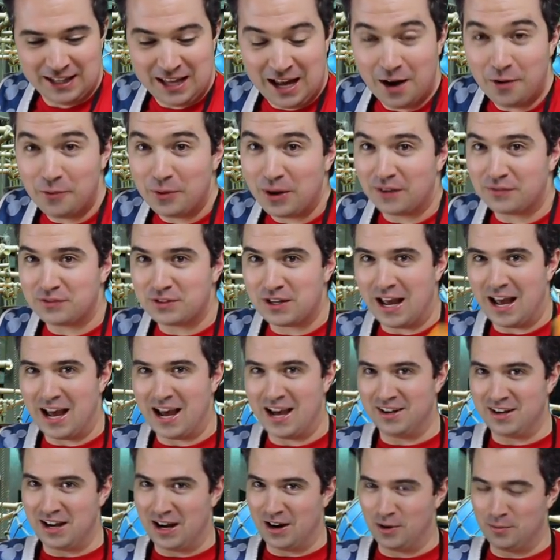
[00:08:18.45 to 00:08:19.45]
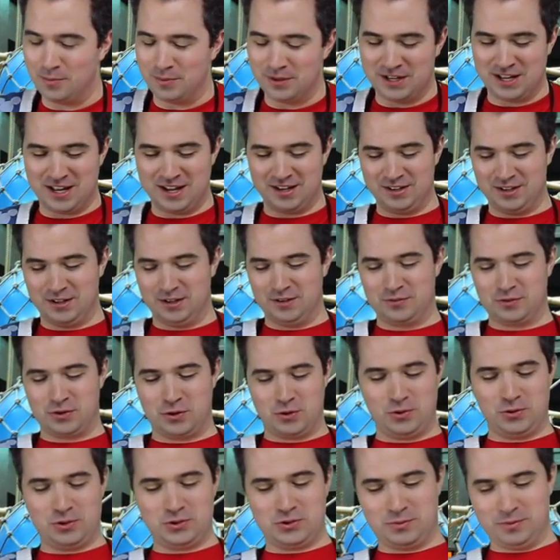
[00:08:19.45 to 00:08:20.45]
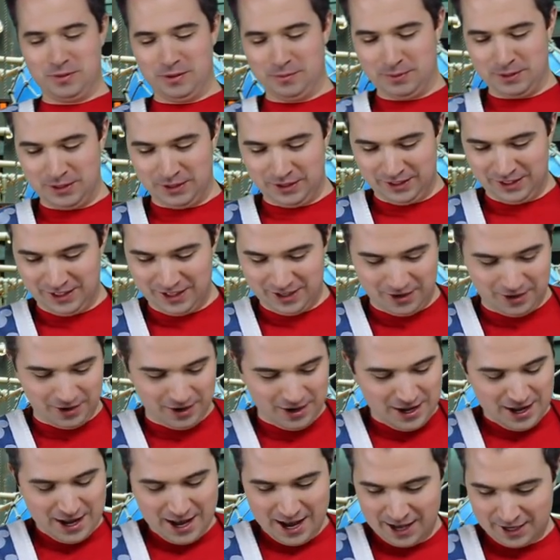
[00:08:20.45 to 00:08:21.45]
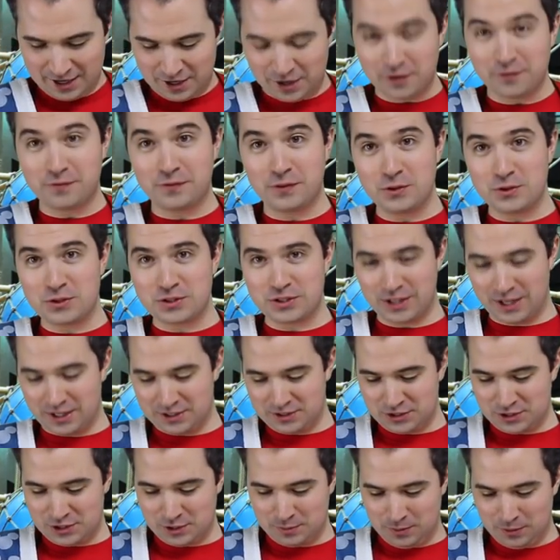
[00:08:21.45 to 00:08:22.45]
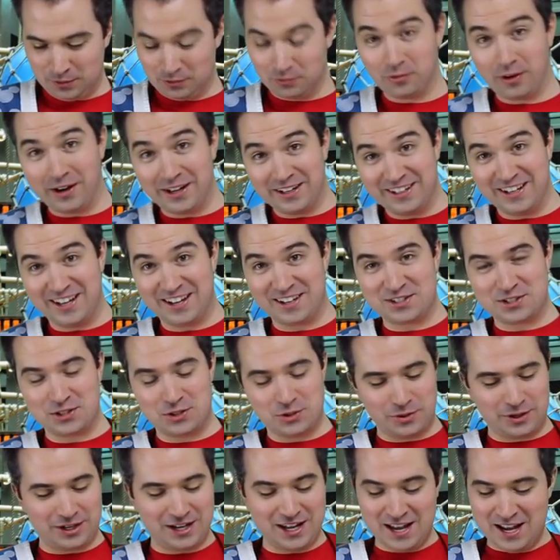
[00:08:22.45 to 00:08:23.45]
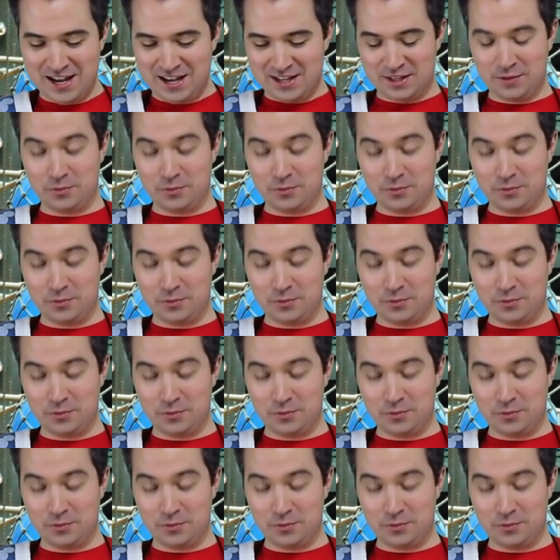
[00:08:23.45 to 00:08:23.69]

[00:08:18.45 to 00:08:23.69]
Now we have to add our banana, of course. I'm gonna peel it here and cut a few slices to put right next to it.